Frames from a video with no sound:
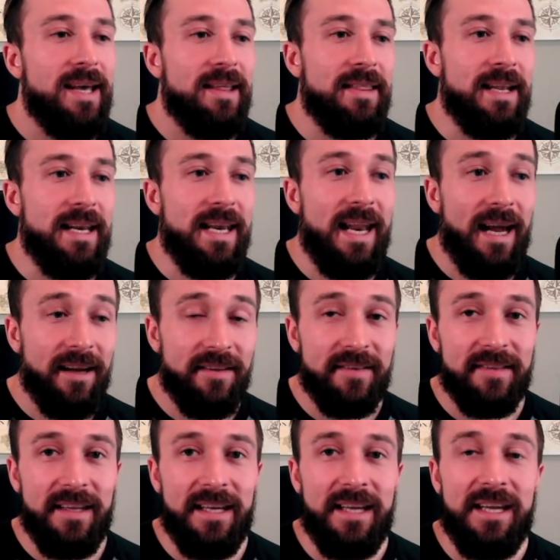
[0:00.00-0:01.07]
The next
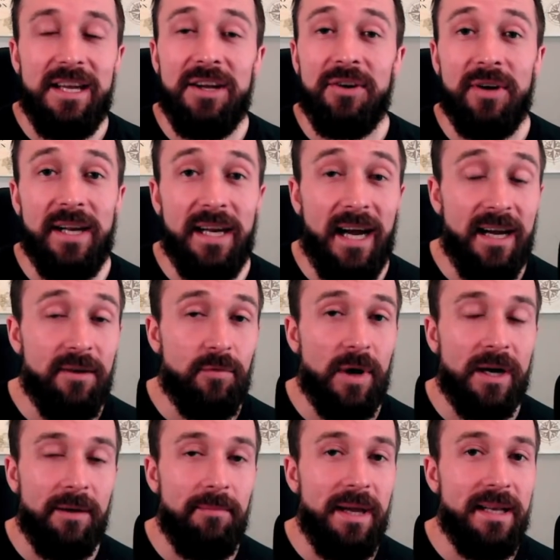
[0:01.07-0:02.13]
thing here, and I have
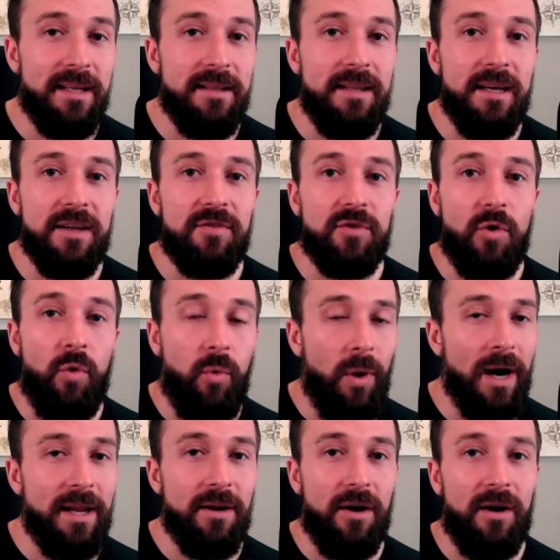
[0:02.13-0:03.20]
recommended this
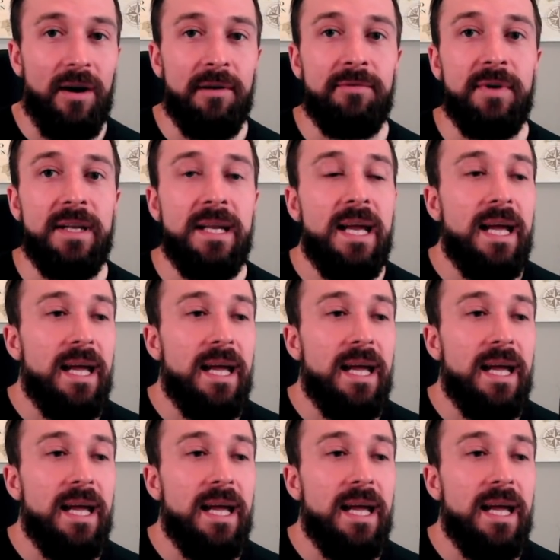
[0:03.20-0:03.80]
quite often,